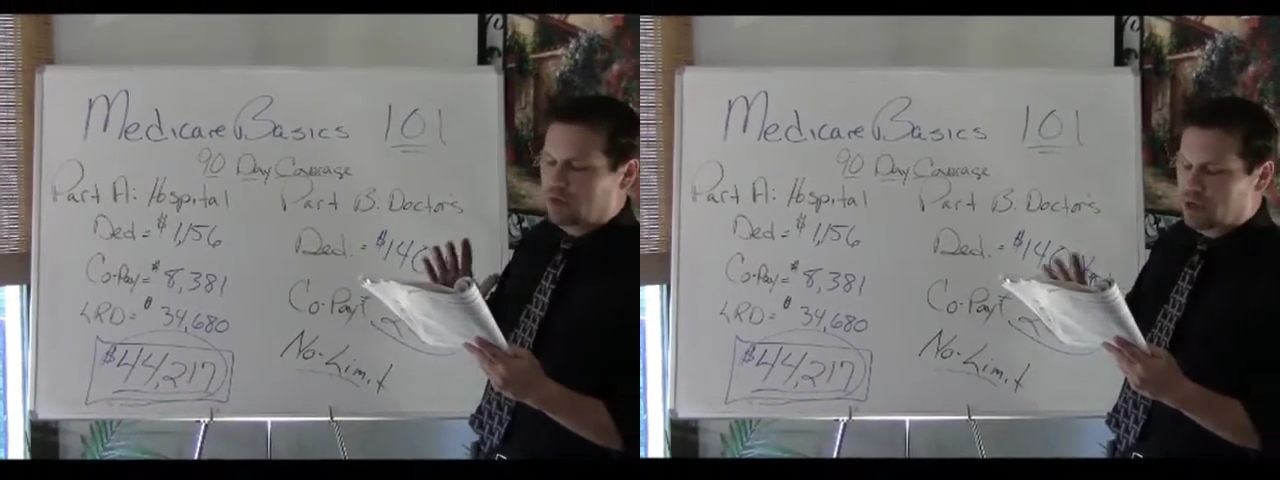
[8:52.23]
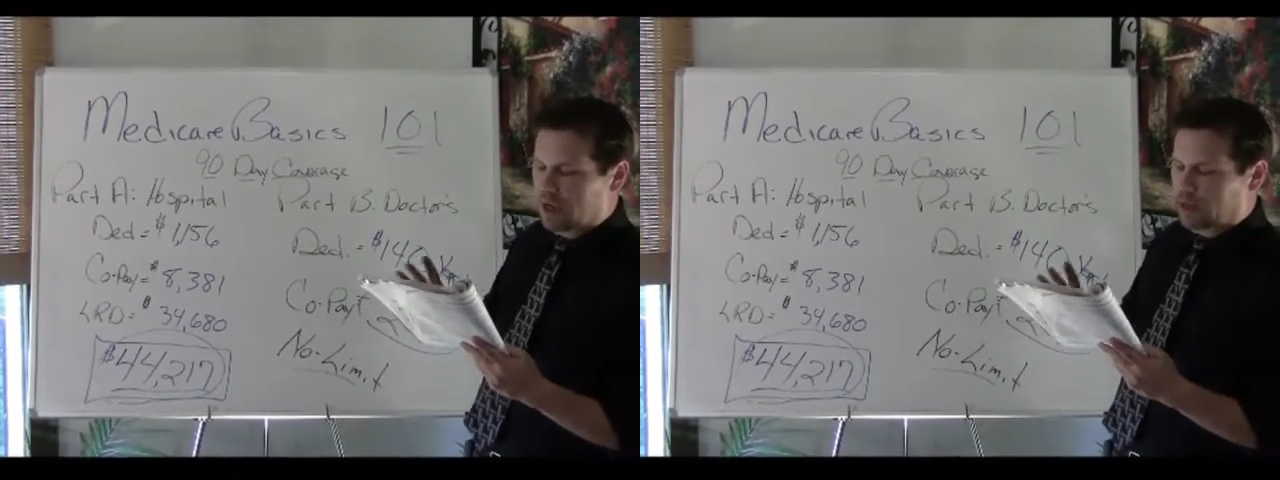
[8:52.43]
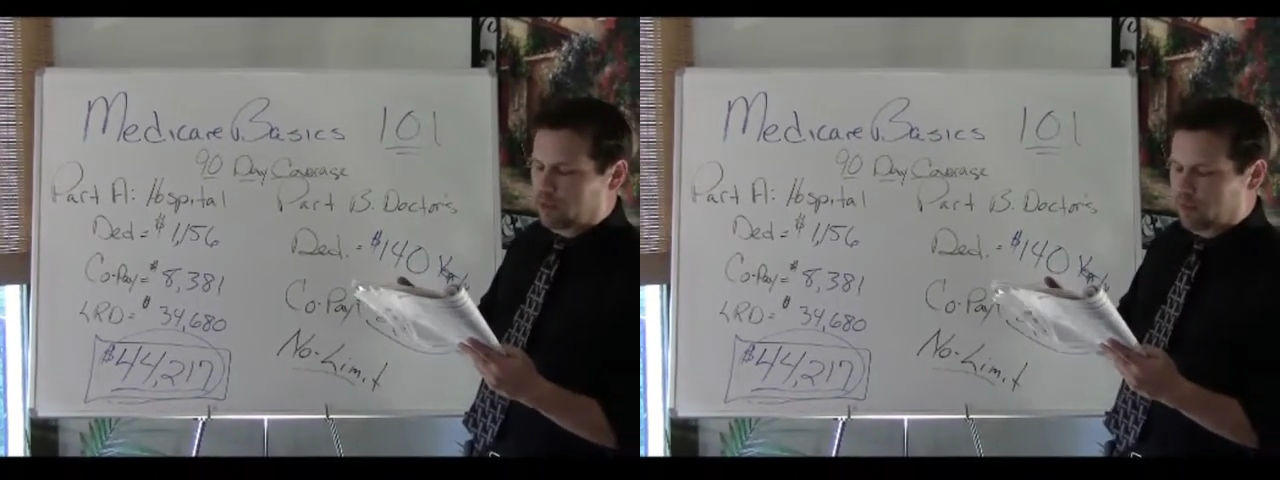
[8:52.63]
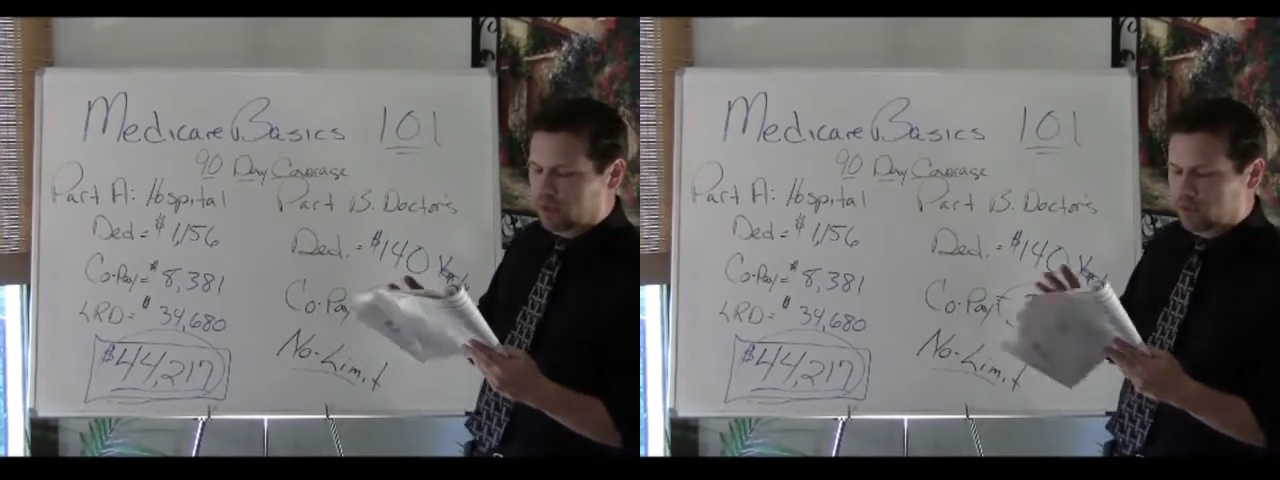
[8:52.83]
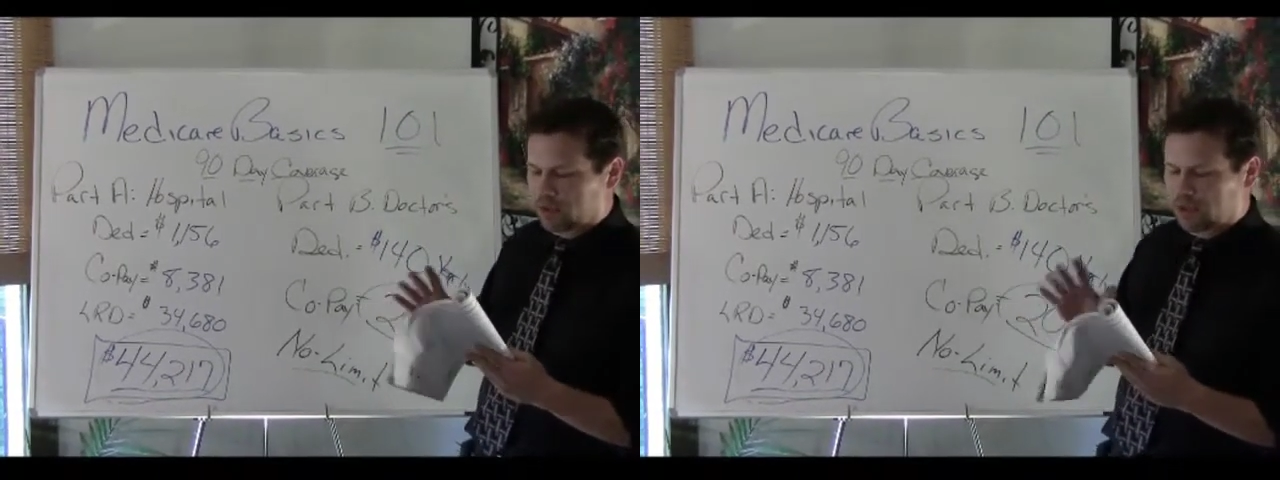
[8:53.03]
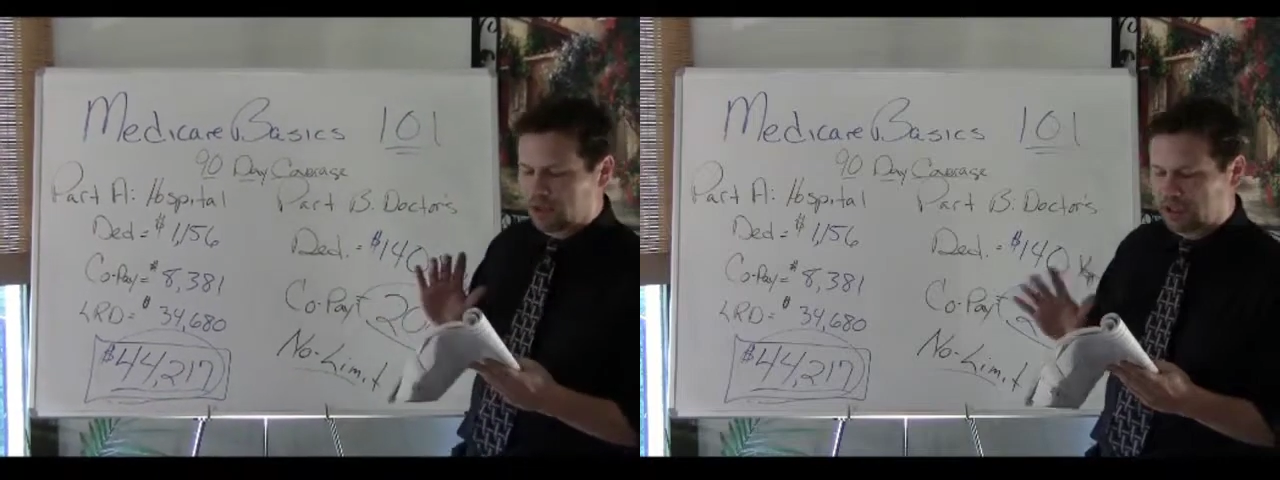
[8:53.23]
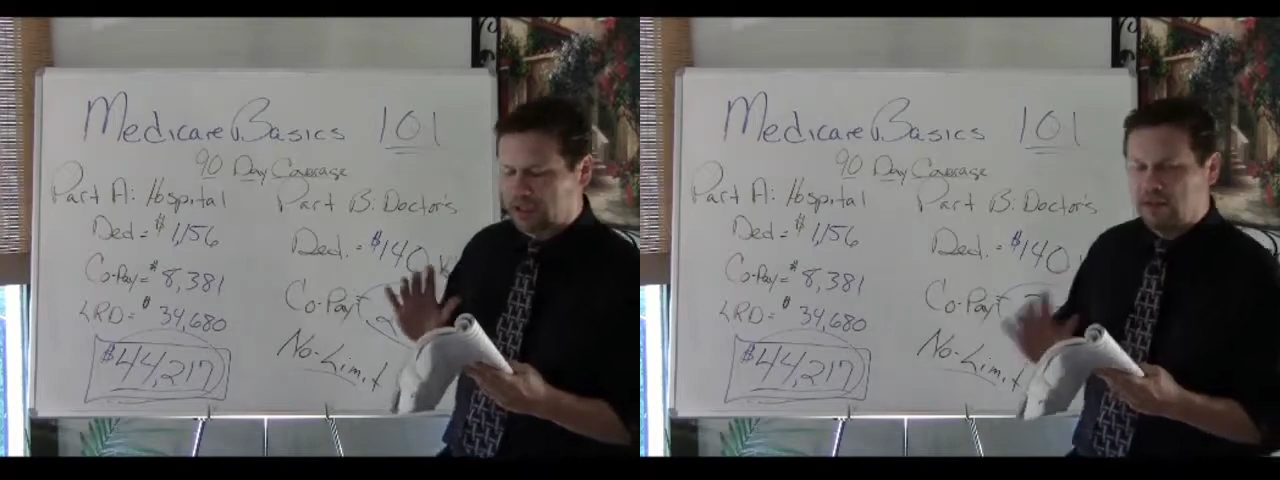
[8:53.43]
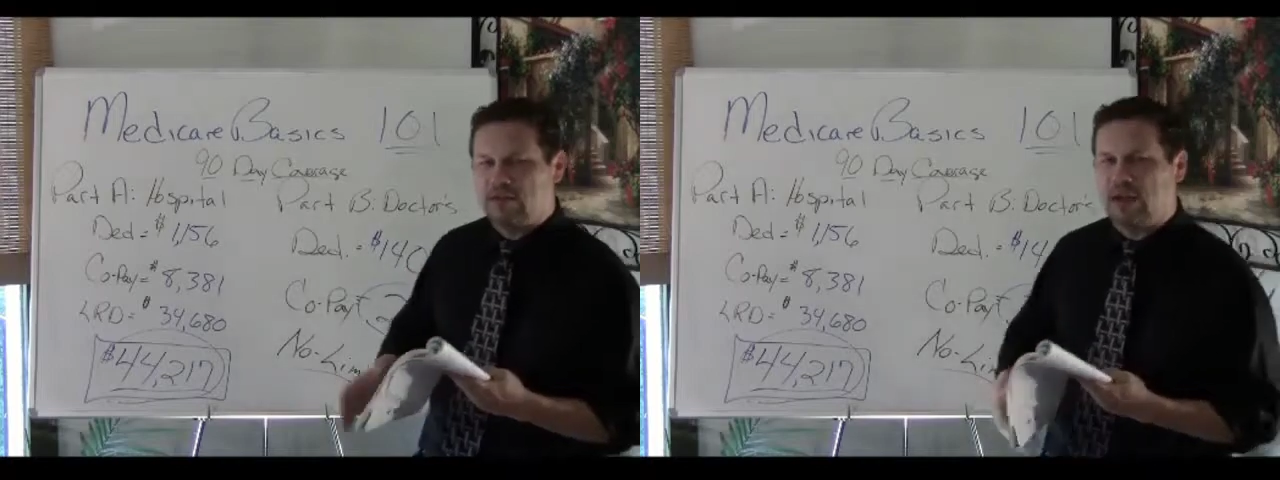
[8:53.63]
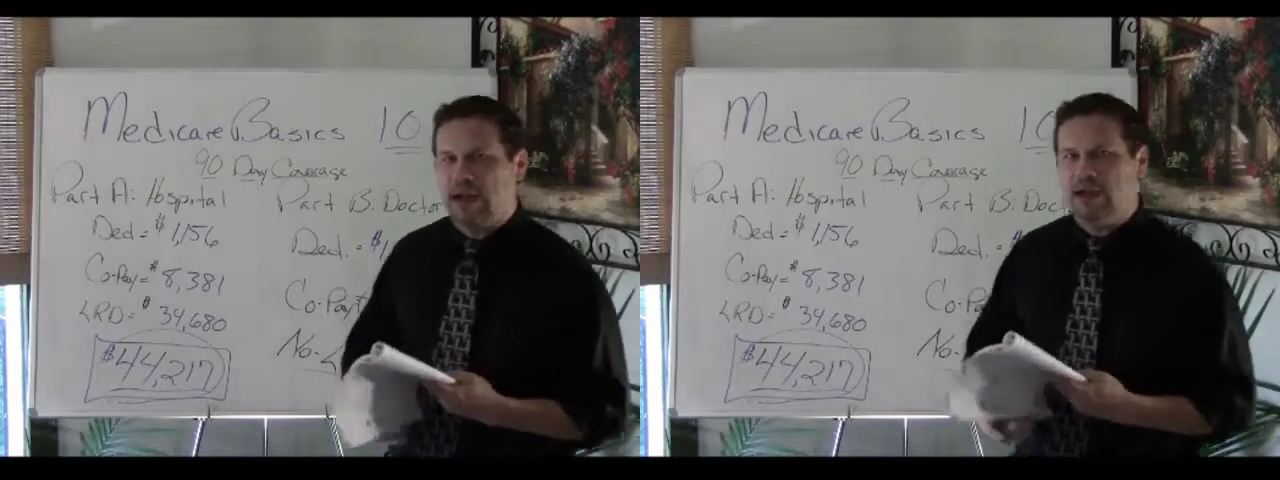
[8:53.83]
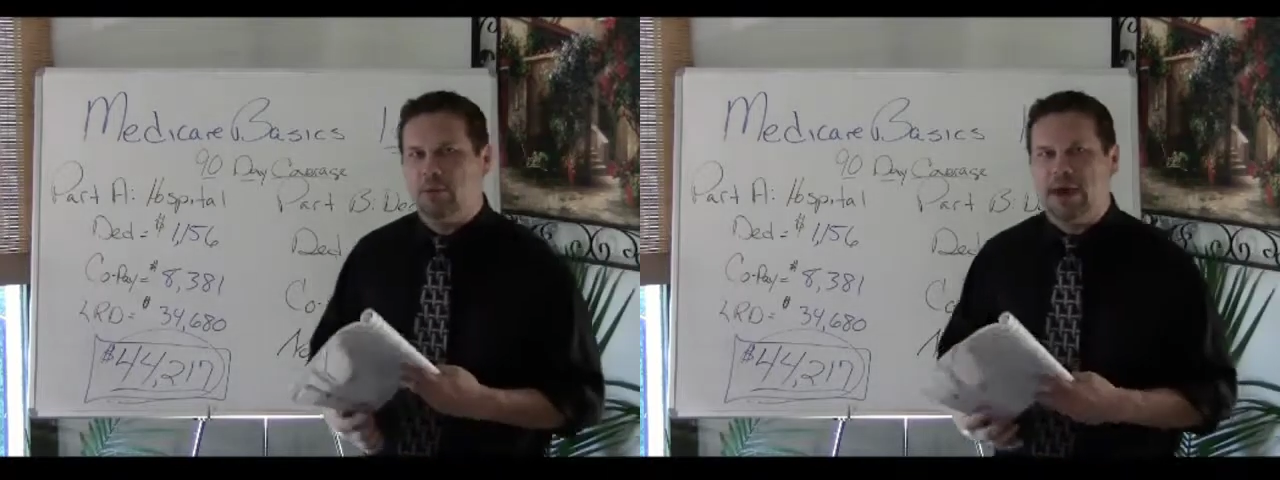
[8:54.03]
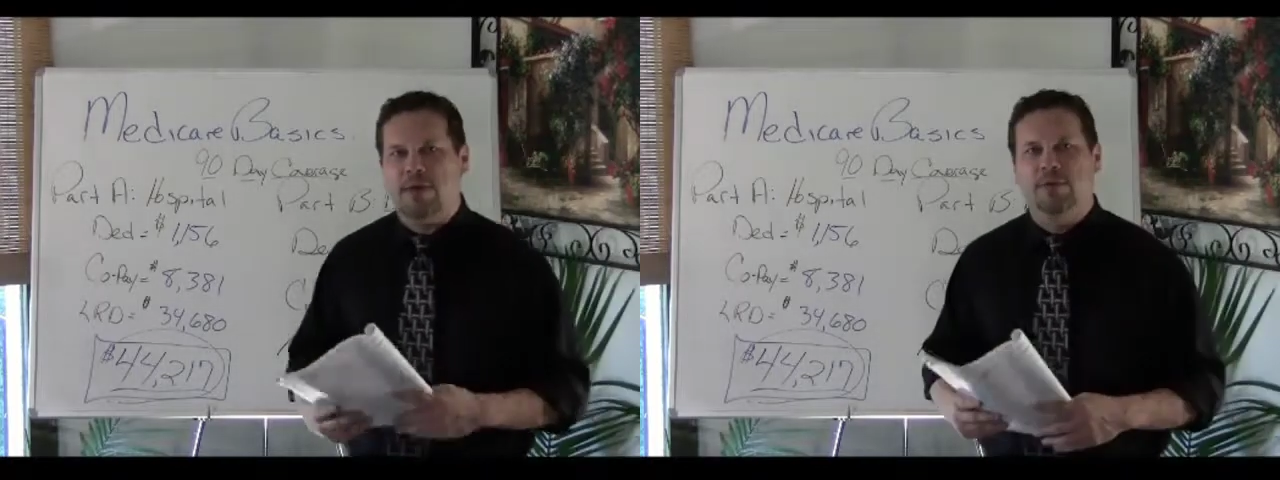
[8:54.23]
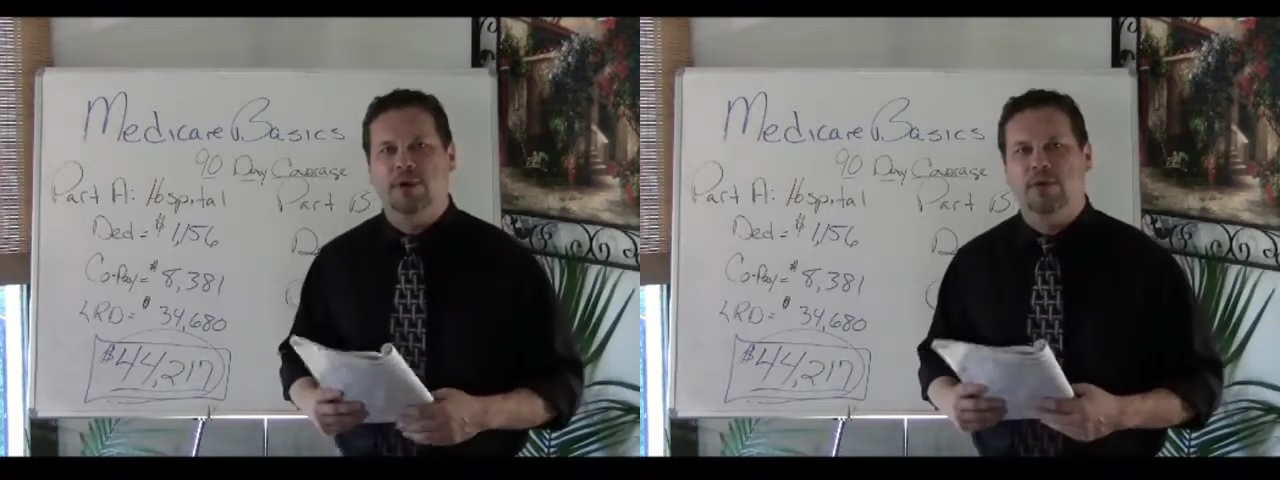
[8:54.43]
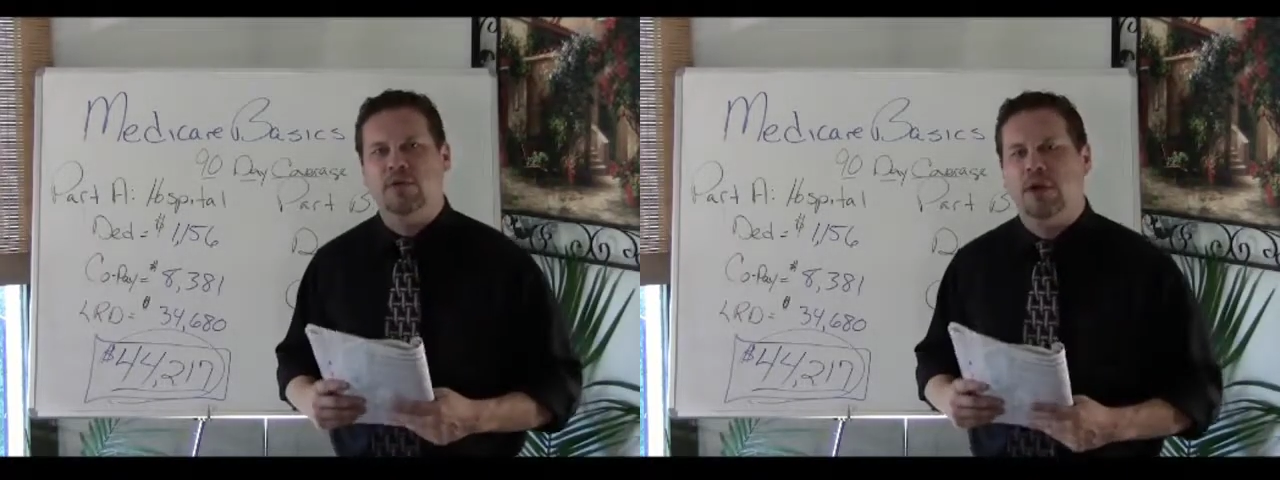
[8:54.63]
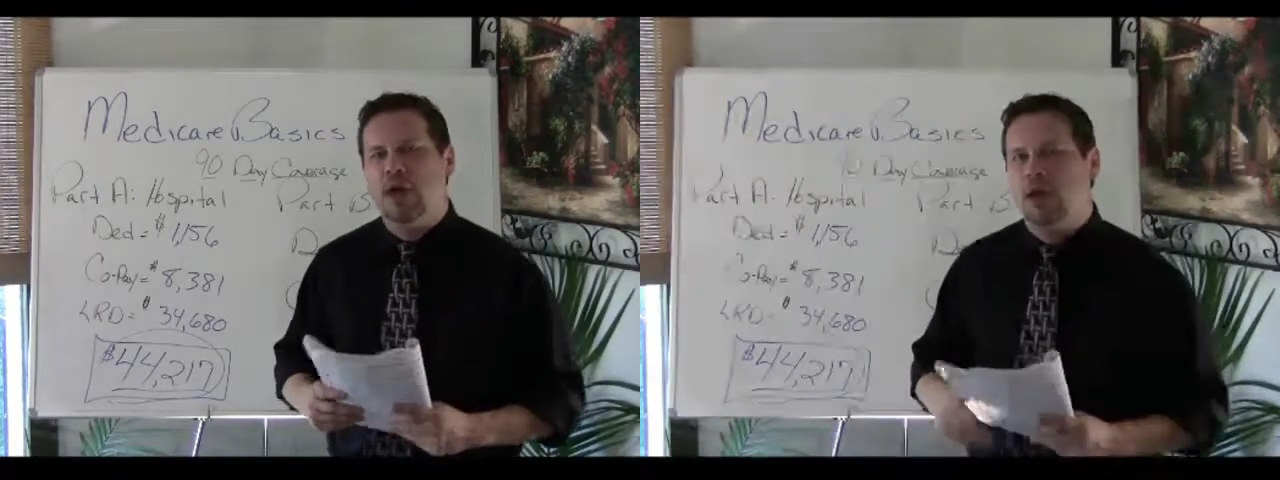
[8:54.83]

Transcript: Not a big one to get excited about, folks,